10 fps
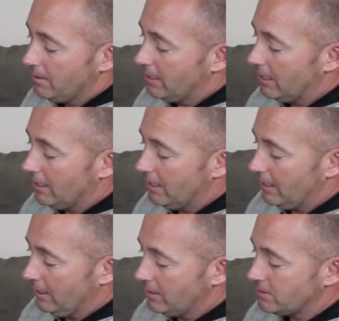
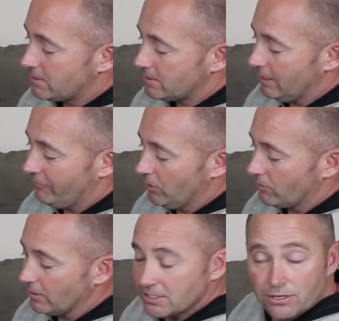It is, if you
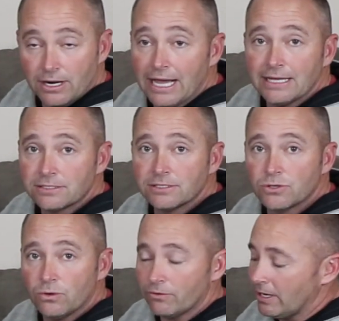don't release it on a hyzer, it's
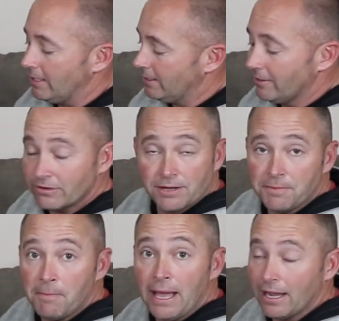going right and never
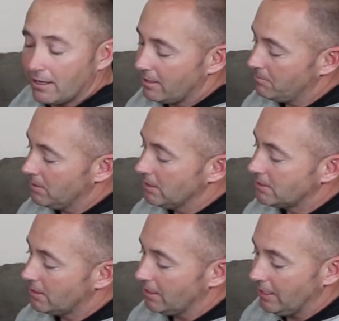coming back.
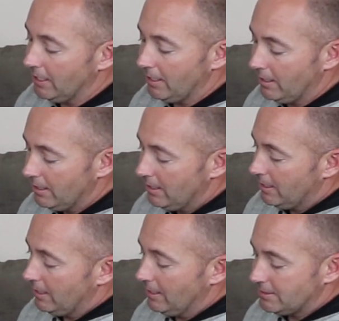But again,
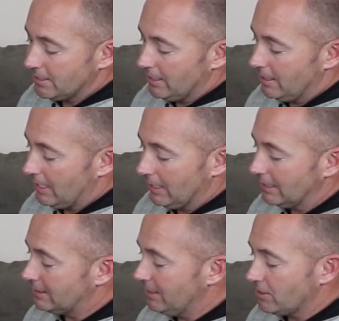it I
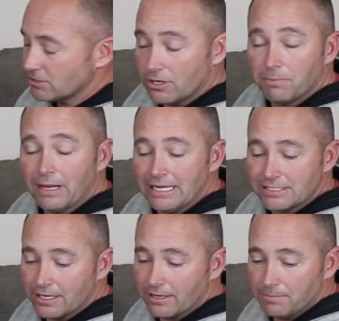like the EcoStar
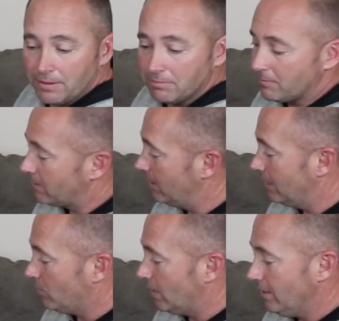plastic. People are probably
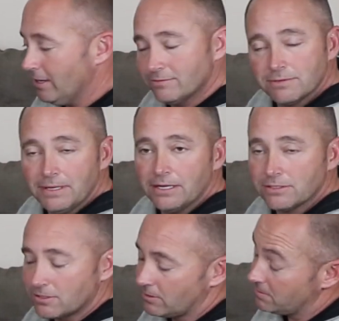like, why do you have so many
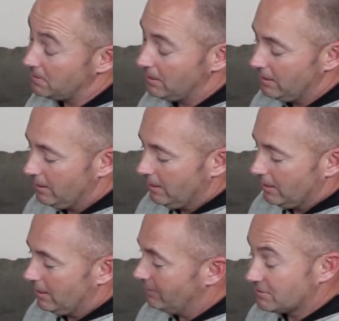EcoStars? But
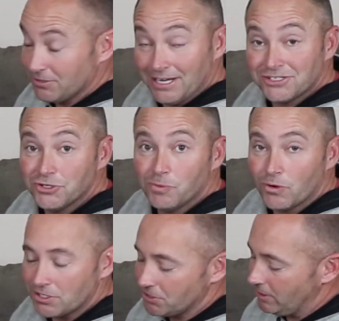I've still got two
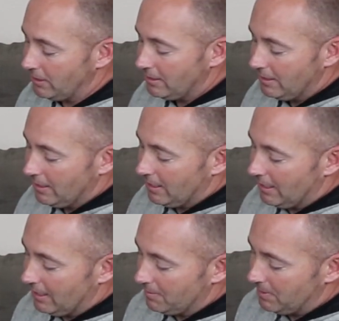more to show you.
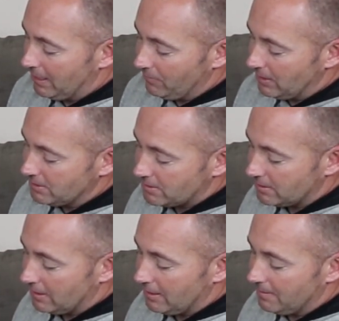But anyways,